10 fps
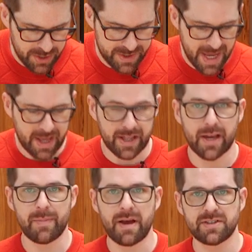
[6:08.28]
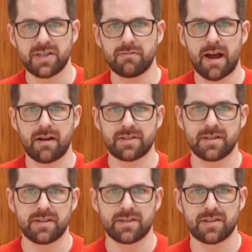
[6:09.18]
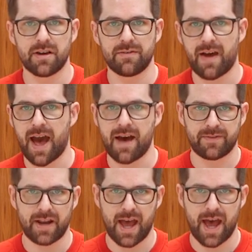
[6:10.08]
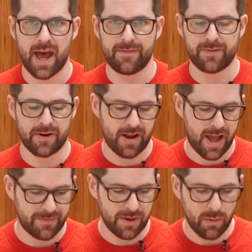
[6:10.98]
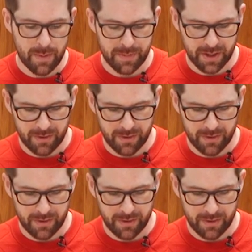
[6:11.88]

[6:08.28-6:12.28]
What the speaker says: can take like about 2 ounces of half and half or heavy whipping